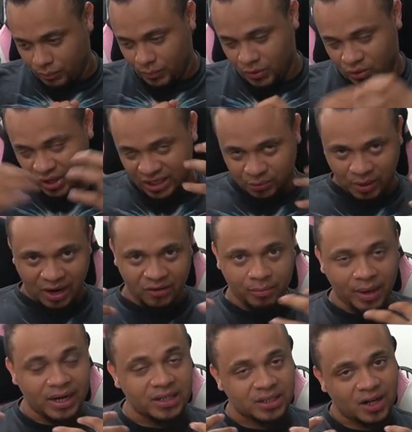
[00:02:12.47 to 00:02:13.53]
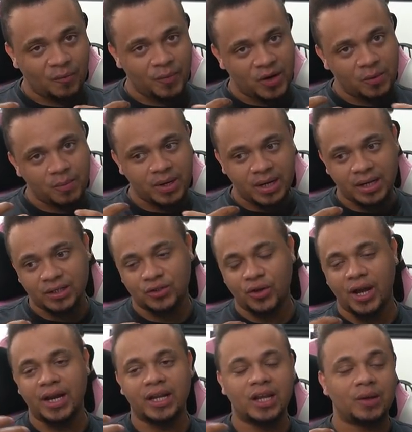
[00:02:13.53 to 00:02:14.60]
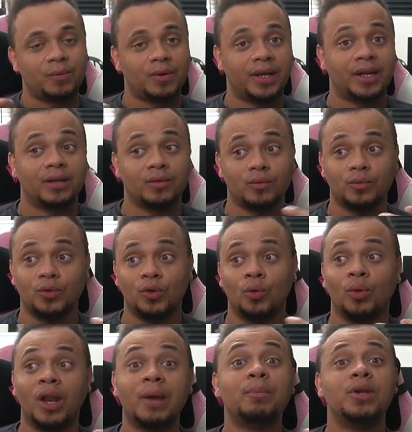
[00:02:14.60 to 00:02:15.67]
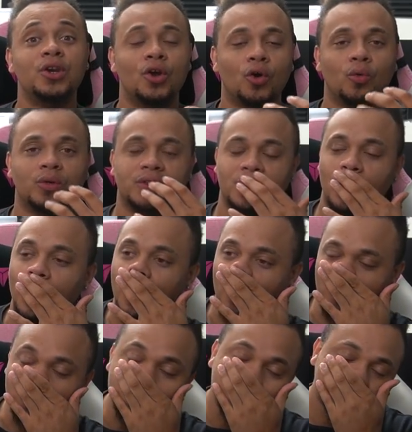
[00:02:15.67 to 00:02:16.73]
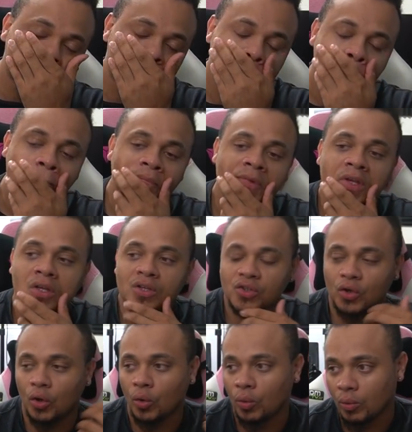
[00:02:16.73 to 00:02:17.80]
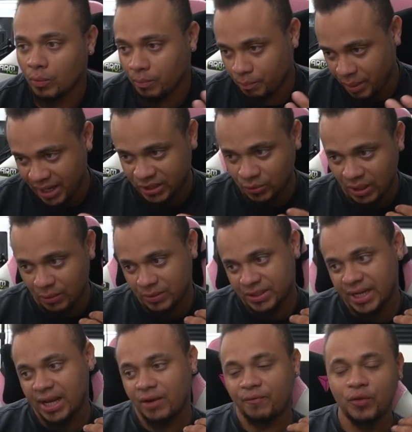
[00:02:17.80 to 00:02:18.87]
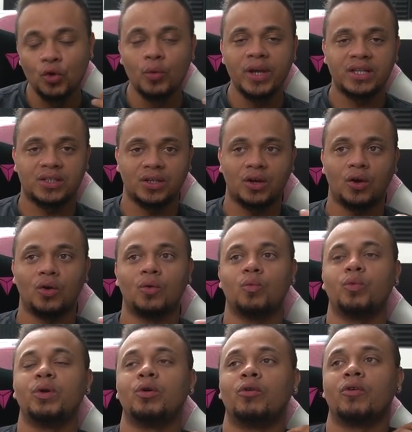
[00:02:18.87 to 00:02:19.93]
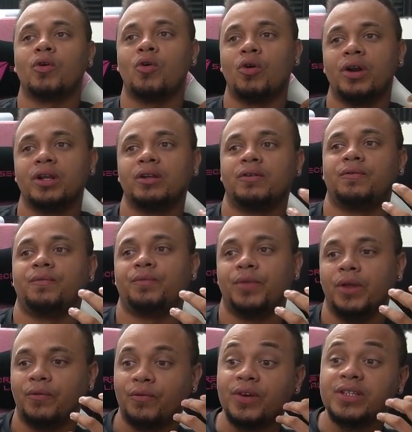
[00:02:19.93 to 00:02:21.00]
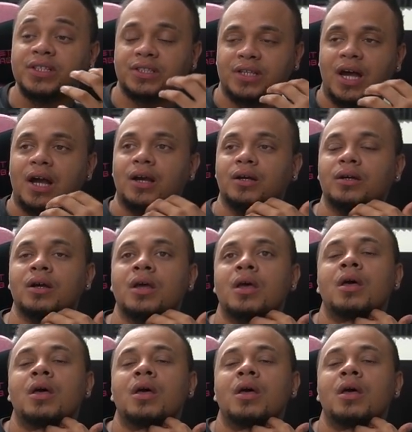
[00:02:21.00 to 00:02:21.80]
So that's why everybody's coming to me and trying to get, like, you know, let me know what's going on. So, back to what I was saying. A few weeks ago, we were recording the Frieza saga.